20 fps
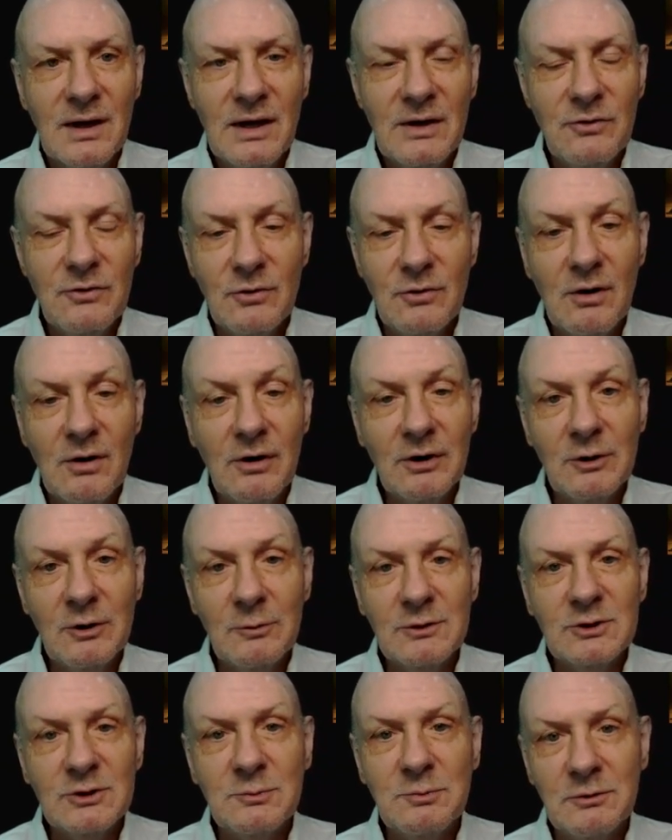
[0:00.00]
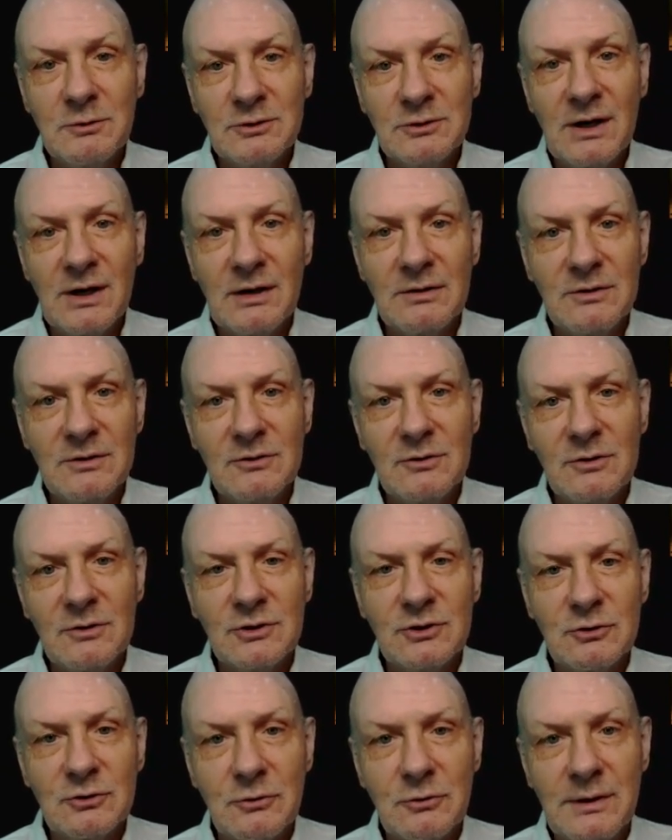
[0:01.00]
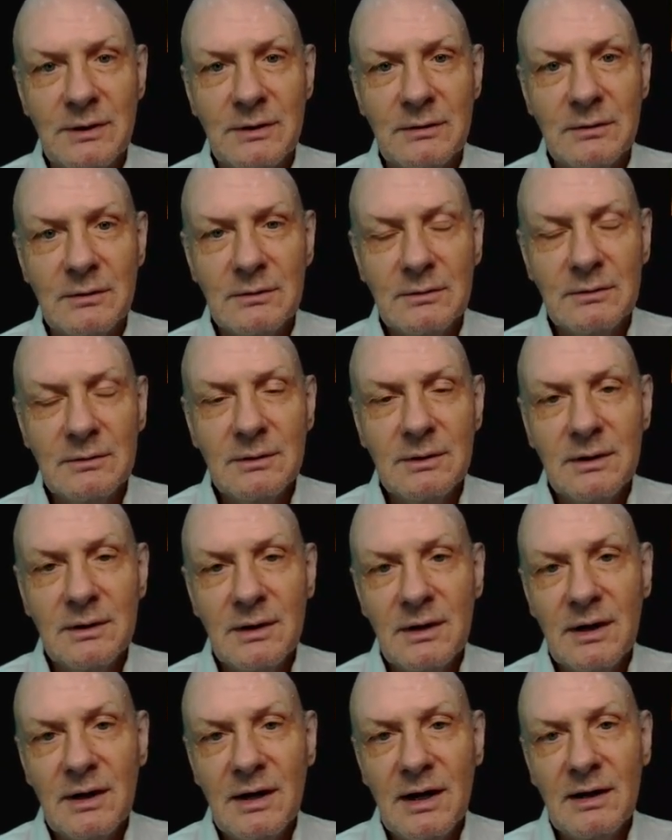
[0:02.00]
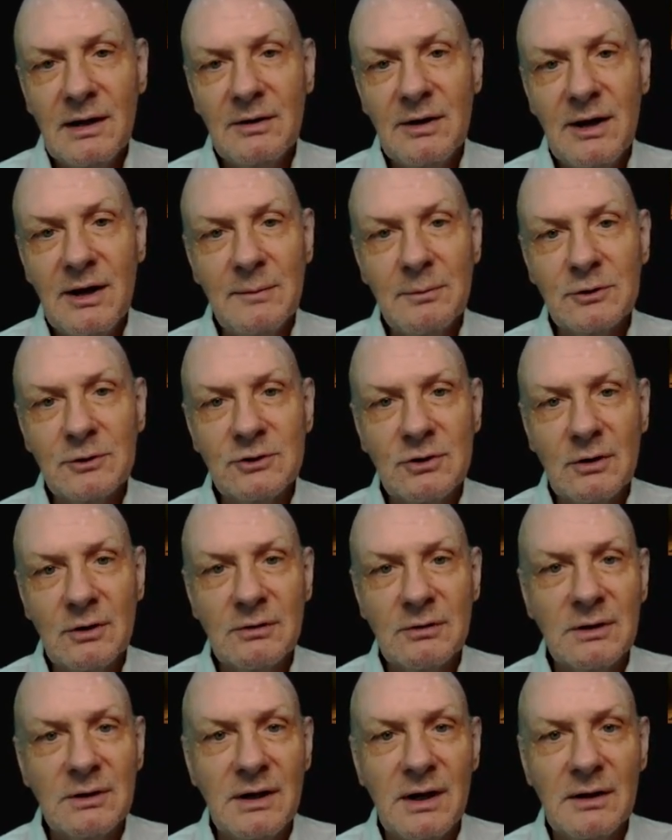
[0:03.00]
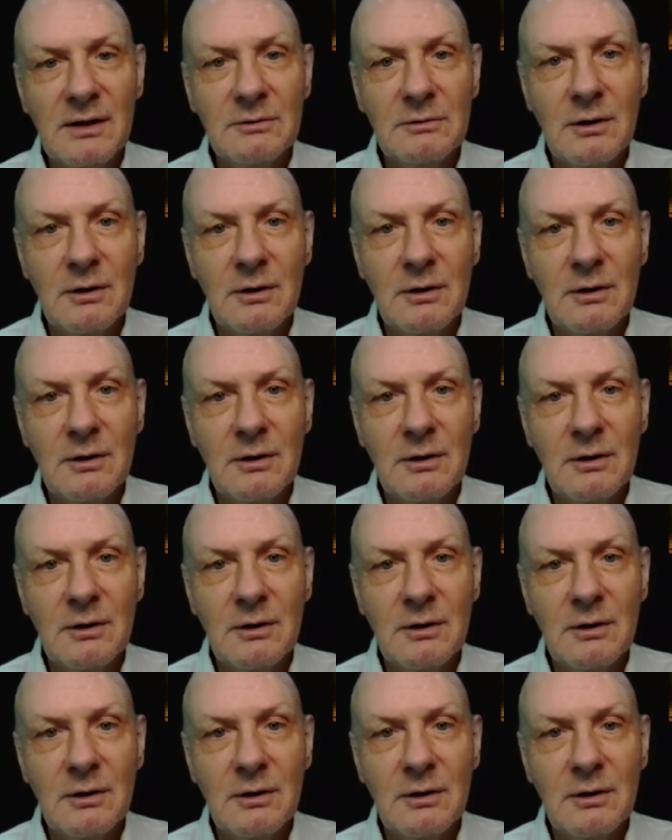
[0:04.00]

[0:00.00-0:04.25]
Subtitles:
And their argument spills out into the street. And neighbors start to gather